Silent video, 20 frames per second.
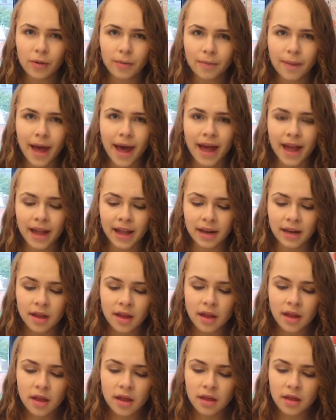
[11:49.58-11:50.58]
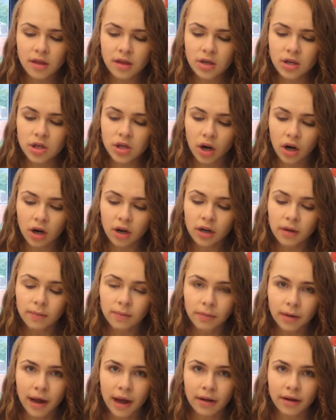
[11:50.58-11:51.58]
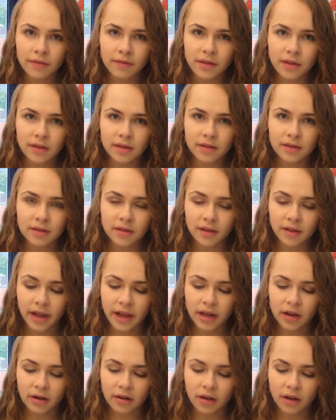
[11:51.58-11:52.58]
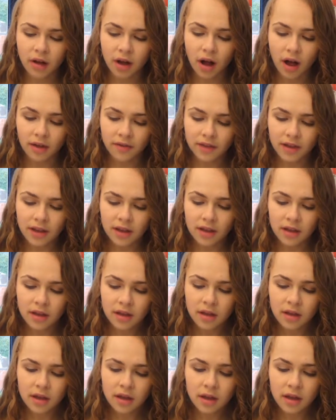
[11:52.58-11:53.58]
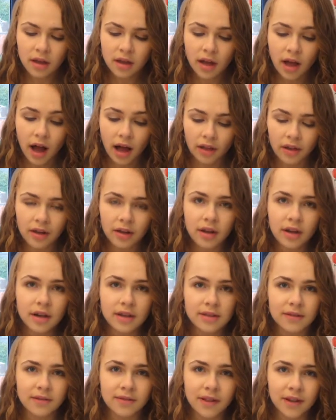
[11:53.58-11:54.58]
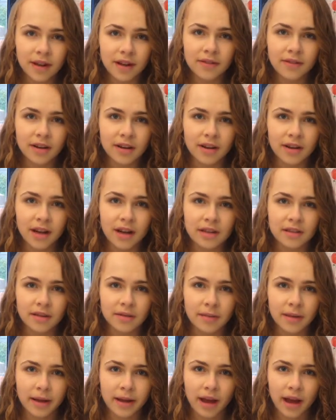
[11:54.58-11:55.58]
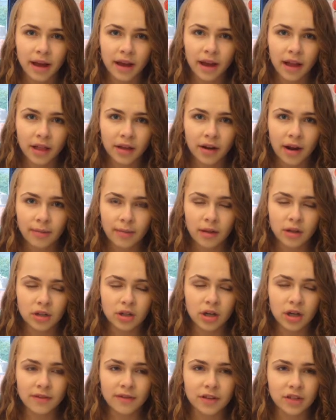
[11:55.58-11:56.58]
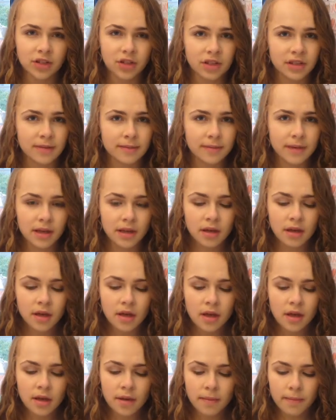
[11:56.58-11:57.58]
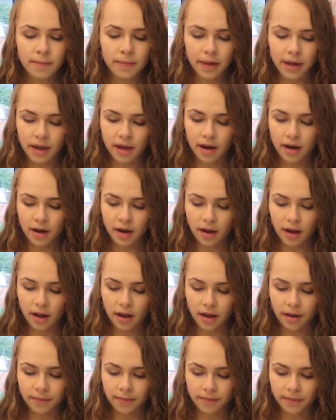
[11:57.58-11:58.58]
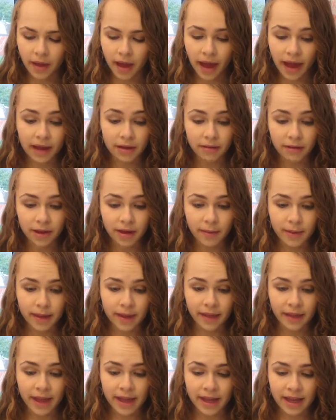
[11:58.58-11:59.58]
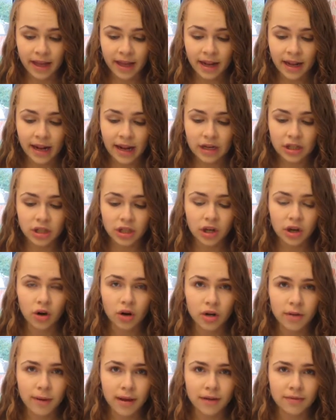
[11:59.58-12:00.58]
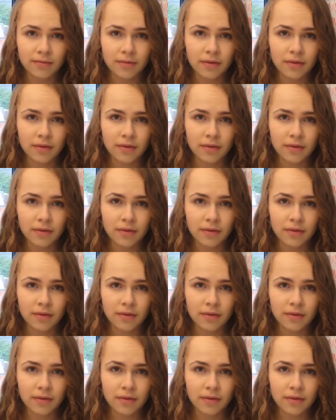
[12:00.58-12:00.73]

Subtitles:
bet. And the dark brown of this liner, the coffee color, is very, very nice on my eye color. I'm not sure if it's just me, but I really, really like it. And I've actually heard about